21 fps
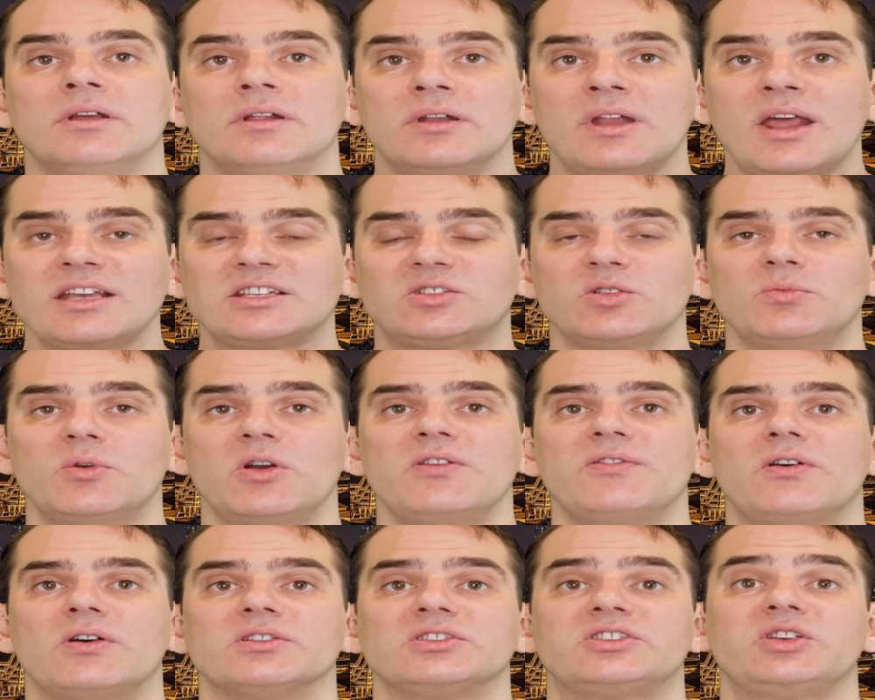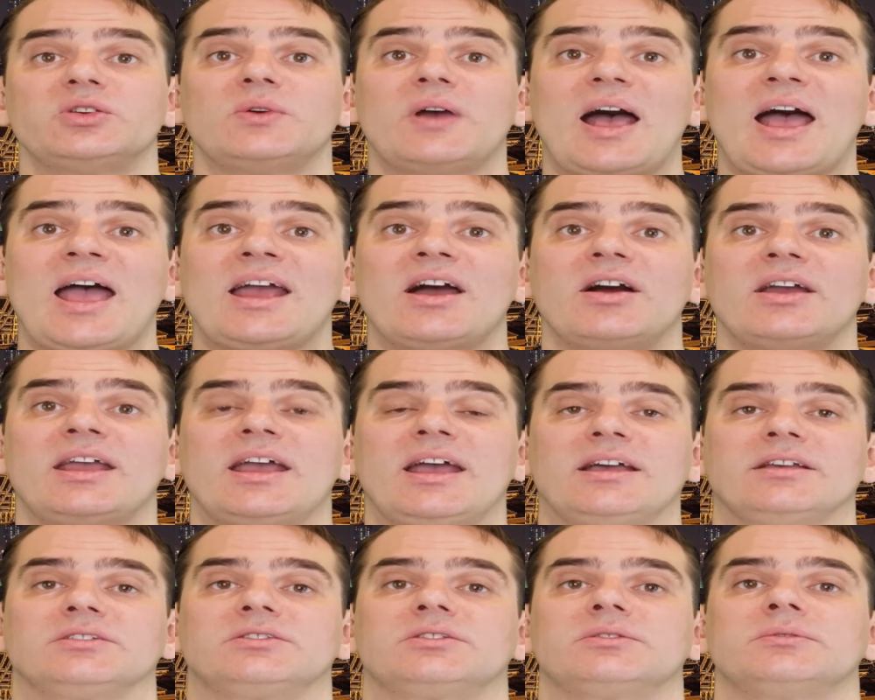Next we'll move on to
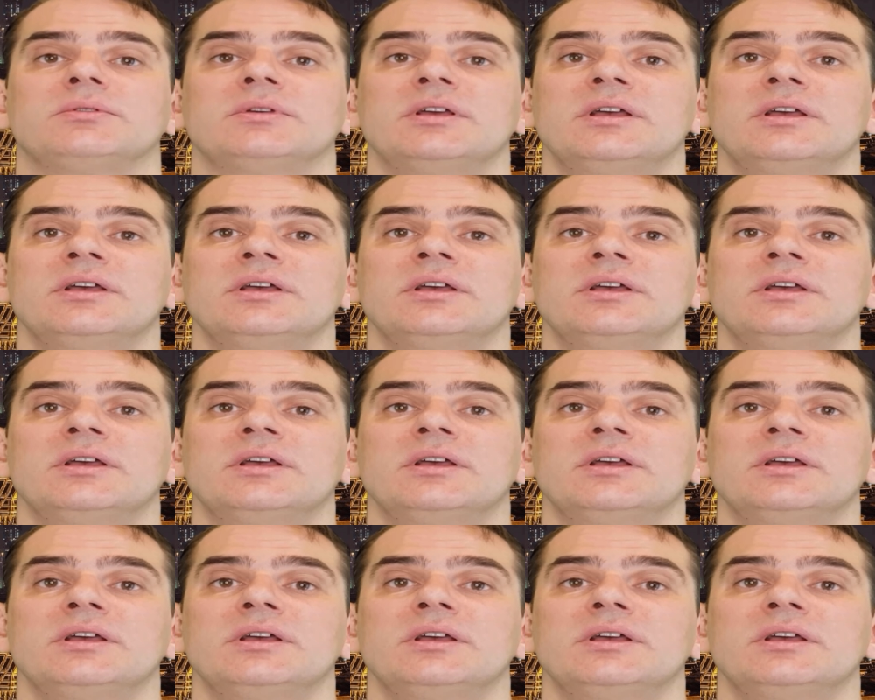AIS.